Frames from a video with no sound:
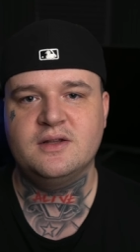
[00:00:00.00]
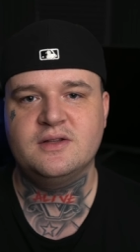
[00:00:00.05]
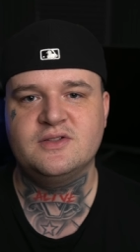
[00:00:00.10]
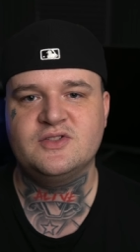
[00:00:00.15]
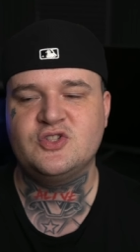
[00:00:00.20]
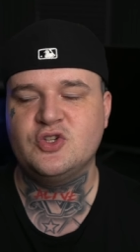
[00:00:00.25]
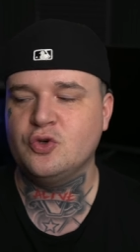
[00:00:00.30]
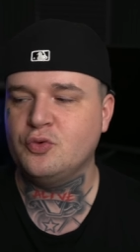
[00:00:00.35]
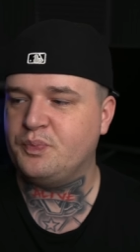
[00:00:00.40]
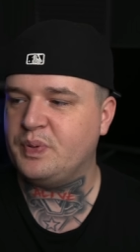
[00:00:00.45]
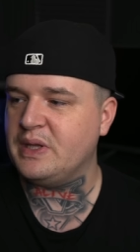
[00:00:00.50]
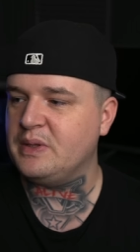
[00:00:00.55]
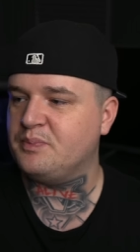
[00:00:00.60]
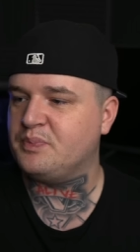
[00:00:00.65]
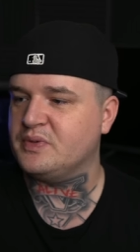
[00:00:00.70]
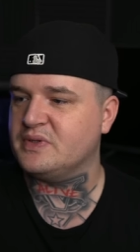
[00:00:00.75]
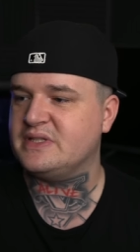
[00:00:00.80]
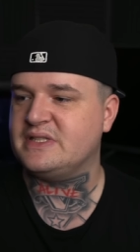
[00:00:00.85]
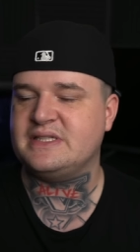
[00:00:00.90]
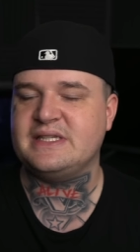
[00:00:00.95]
Two
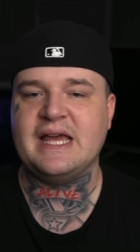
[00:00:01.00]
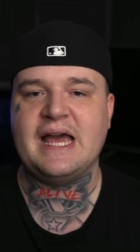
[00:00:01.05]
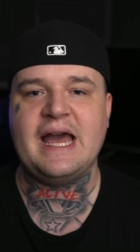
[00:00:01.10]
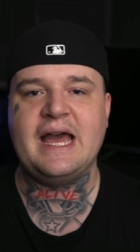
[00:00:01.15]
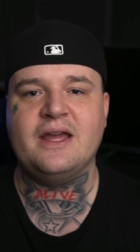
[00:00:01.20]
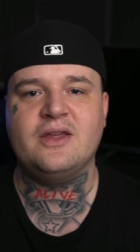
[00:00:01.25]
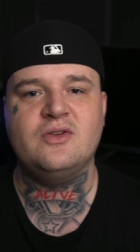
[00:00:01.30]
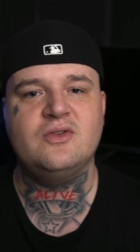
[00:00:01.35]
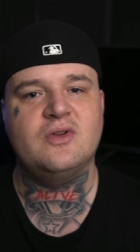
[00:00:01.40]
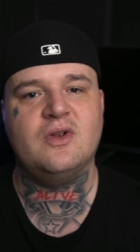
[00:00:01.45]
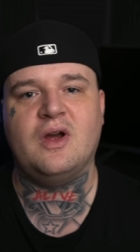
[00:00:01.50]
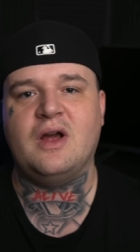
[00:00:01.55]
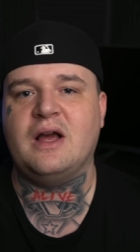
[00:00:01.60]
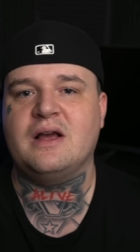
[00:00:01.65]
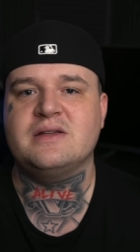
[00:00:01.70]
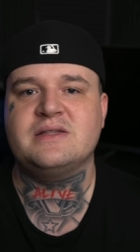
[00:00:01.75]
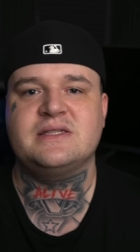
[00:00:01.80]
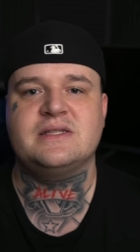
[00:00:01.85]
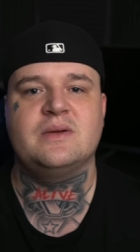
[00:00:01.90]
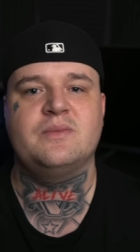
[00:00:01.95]
people sat, you know
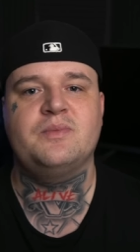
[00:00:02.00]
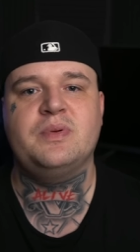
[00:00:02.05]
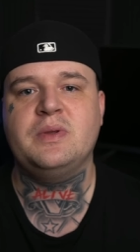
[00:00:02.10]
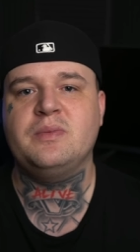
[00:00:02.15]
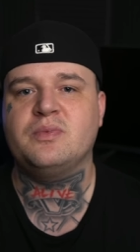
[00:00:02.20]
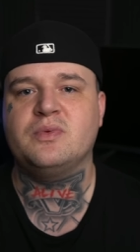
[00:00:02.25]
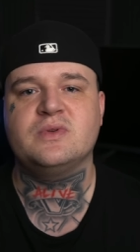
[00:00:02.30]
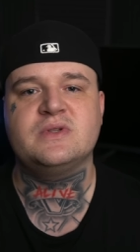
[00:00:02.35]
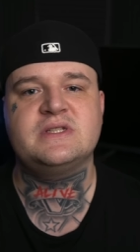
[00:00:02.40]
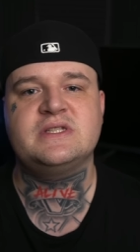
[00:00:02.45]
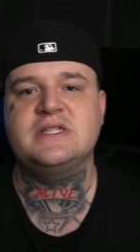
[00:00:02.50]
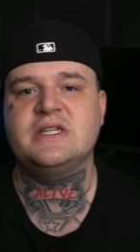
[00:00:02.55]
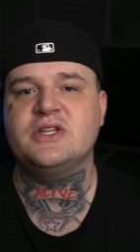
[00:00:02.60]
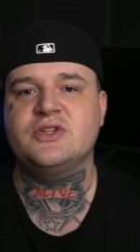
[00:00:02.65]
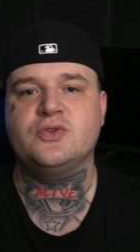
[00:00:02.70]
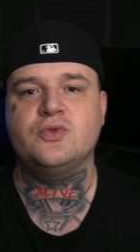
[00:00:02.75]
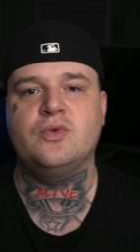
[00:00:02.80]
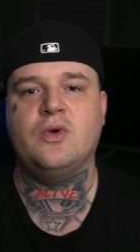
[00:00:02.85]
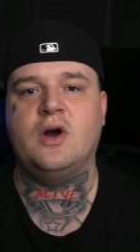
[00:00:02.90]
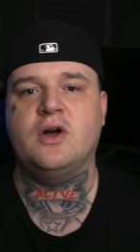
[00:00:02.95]
how some people
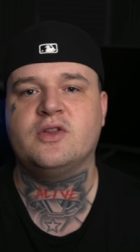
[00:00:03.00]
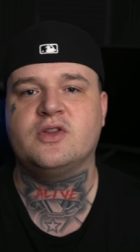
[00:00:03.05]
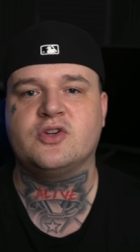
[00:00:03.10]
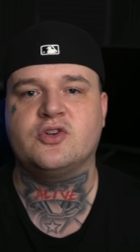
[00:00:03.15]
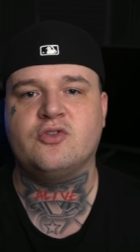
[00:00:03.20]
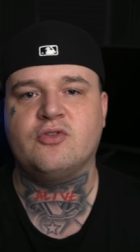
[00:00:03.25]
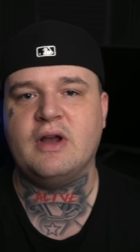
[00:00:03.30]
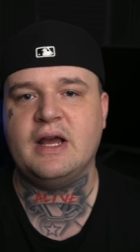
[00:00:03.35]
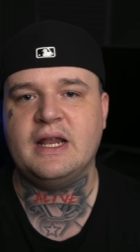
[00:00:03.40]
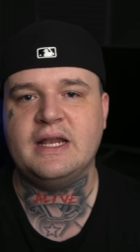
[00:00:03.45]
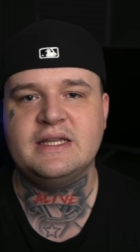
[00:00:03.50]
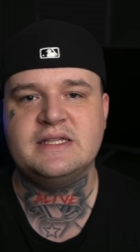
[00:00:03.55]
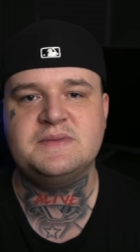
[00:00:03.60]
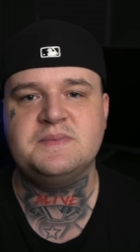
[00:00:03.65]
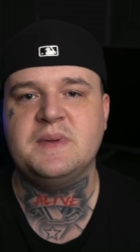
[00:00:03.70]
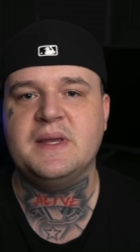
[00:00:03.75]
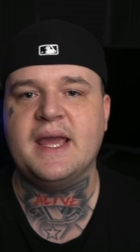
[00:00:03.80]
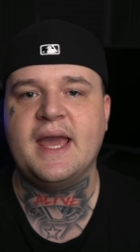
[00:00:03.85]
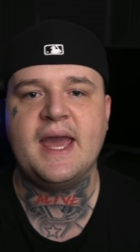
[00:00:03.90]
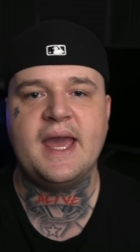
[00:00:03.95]
sit through all the credits,
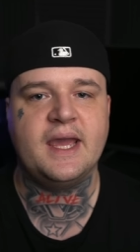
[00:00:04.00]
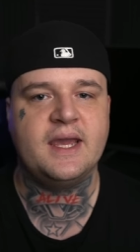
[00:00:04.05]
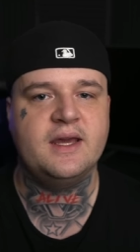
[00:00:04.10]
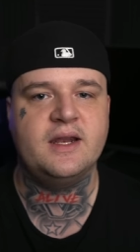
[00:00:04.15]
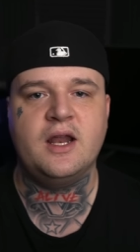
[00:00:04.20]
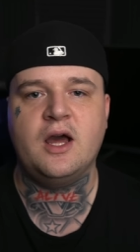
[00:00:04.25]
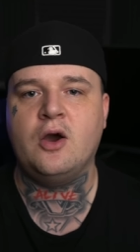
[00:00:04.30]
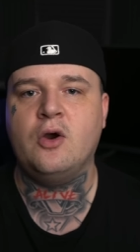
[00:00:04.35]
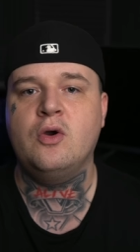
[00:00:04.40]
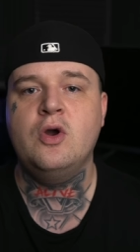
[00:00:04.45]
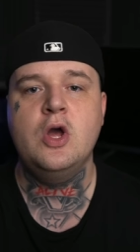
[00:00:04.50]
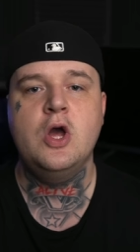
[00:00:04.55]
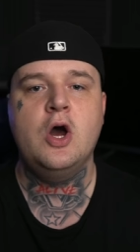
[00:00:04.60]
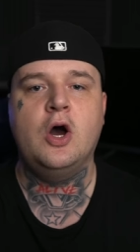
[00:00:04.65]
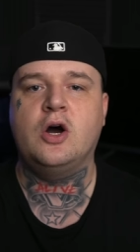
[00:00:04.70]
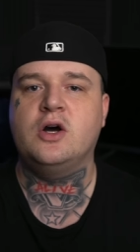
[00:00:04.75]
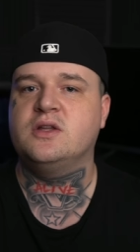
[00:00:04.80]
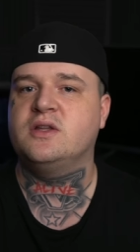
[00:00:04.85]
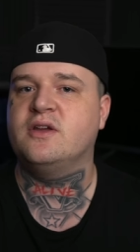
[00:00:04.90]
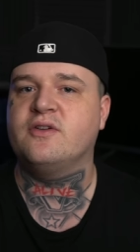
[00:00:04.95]
be hanging out
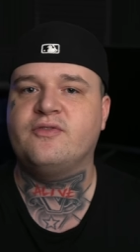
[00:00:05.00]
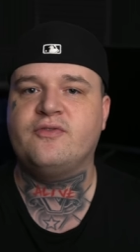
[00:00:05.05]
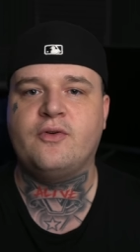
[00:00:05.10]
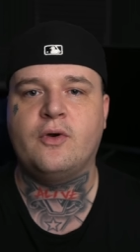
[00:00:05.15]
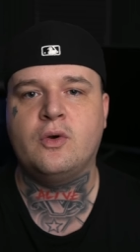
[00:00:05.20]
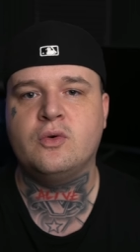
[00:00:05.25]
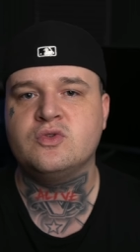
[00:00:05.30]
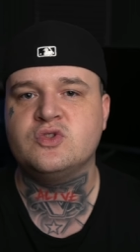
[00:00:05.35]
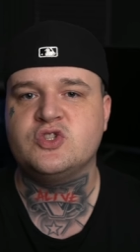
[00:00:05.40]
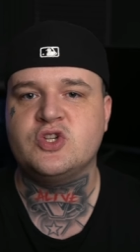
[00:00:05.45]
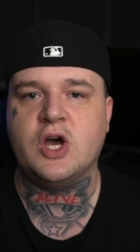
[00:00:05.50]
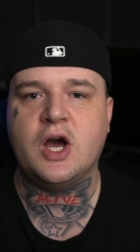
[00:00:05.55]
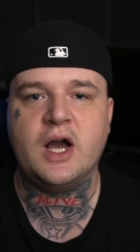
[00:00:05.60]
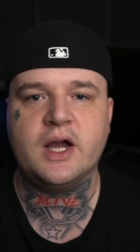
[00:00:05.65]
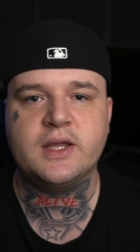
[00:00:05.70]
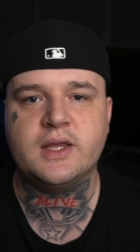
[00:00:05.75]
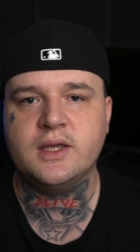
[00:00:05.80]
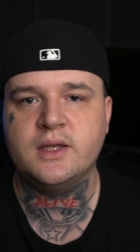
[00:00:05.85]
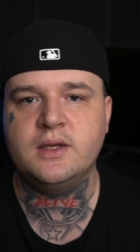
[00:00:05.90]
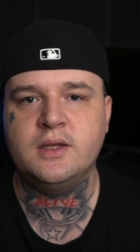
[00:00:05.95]
on their phone
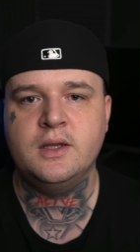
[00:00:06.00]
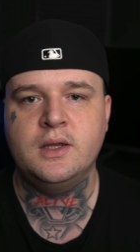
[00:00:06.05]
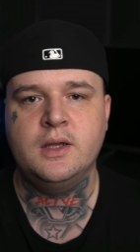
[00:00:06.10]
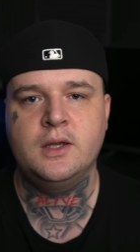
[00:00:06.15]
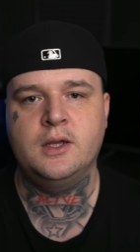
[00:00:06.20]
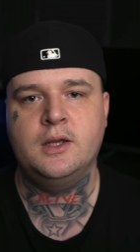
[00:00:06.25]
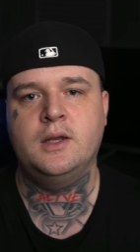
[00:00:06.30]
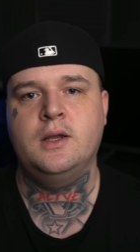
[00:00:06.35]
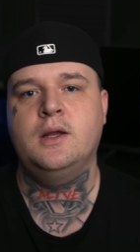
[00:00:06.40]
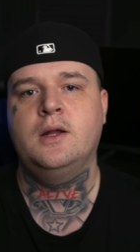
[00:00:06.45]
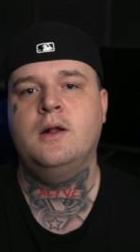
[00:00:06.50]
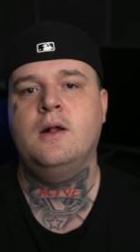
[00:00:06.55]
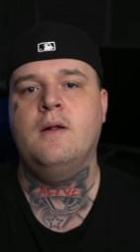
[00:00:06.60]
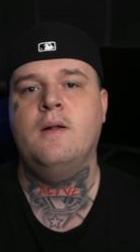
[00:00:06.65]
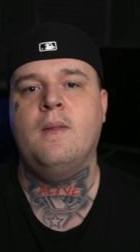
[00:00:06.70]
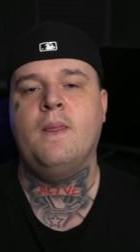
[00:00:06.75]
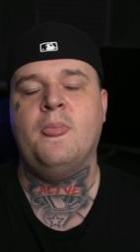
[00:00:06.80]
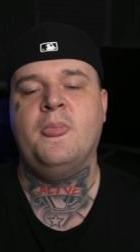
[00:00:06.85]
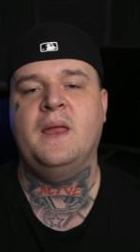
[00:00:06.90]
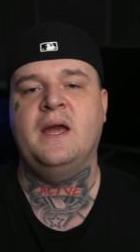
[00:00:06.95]
talking,
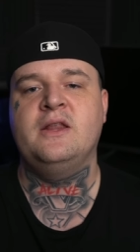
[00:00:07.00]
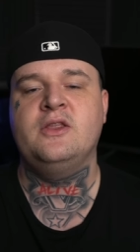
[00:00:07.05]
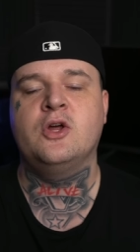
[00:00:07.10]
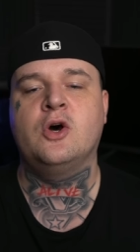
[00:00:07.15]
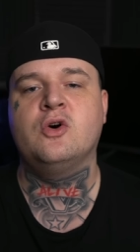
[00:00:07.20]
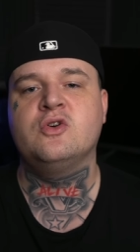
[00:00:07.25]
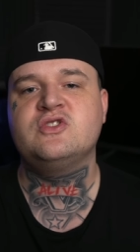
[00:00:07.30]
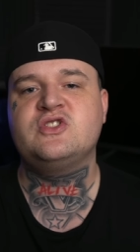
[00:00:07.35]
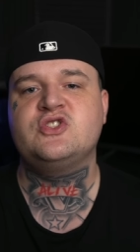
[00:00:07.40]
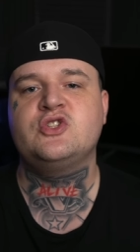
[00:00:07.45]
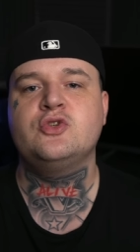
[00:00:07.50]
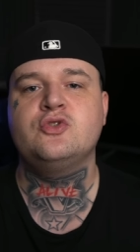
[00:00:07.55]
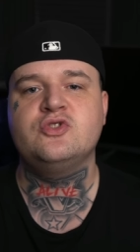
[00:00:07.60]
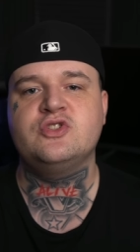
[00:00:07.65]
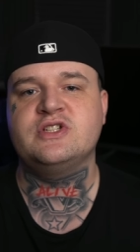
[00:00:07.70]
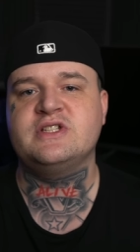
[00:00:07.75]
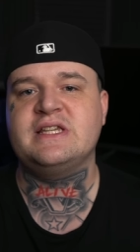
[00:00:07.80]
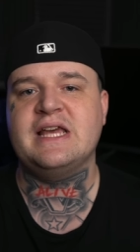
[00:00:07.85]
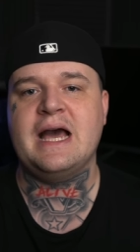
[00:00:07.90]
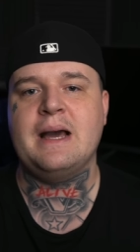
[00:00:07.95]
and those two
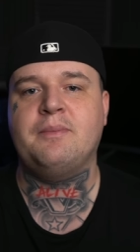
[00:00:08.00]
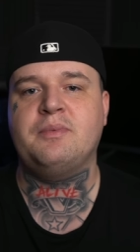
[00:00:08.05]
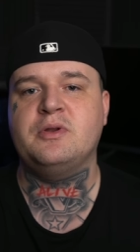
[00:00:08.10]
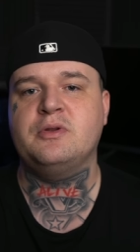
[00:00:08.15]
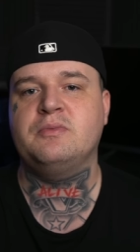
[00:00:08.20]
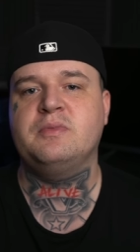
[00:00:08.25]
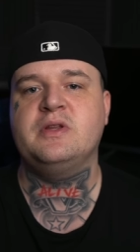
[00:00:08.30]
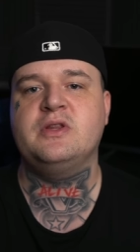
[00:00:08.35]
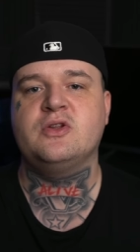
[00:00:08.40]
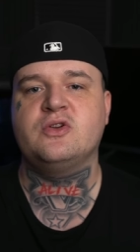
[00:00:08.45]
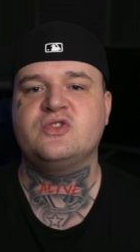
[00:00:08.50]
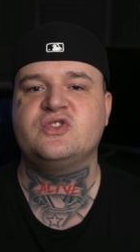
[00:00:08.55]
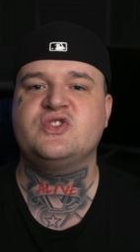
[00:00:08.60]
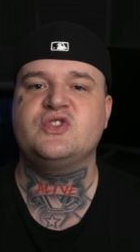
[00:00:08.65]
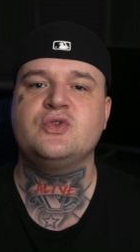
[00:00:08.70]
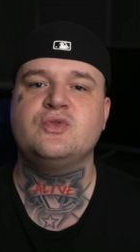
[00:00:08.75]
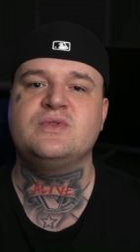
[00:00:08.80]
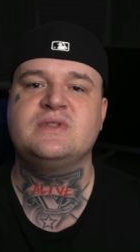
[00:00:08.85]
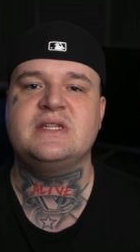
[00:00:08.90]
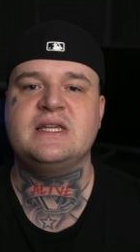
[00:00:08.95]
just happened to be those
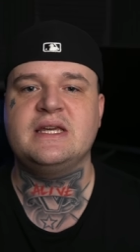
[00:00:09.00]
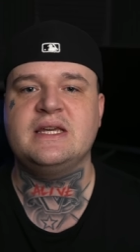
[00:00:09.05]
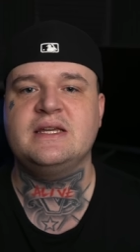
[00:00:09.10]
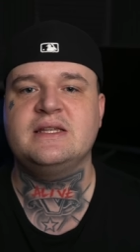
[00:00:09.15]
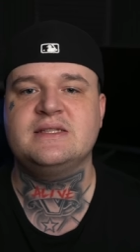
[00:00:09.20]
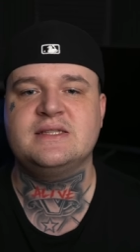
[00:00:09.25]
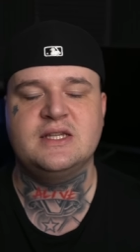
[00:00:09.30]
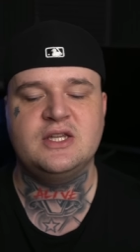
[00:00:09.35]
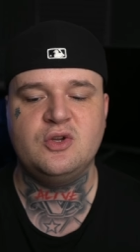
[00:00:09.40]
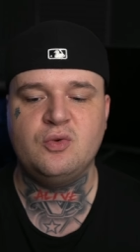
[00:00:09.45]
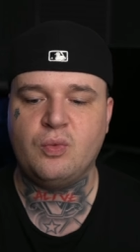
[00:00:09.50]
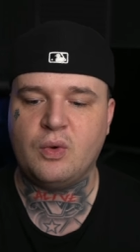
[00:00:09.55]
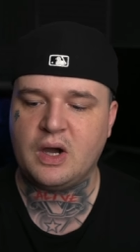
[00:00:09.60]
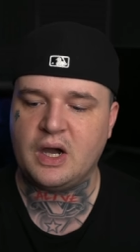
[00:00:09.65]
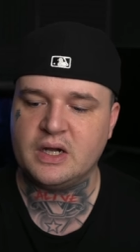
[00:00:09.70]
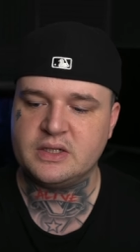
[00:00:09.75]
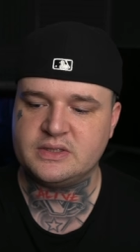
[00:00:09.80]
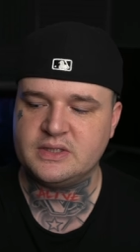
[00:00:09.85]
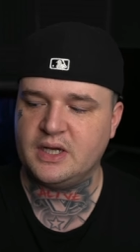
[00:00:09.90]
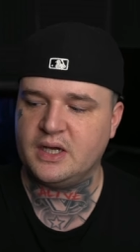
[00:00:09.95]
two teens, and he
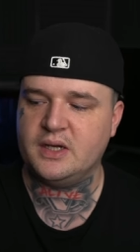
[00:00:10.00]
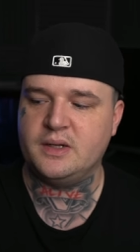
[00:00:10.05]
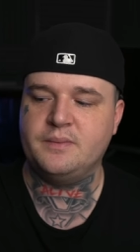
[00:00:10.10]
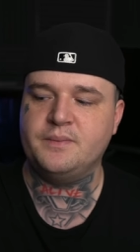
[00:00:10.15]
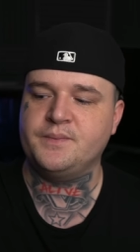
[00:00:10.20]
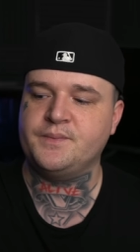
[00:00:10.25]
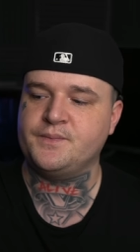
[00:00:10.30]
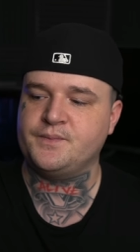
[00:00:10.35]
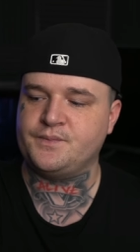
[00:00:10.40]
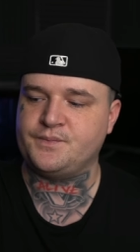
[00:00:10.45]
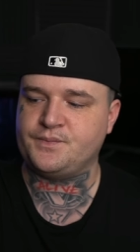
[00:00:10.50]
walked up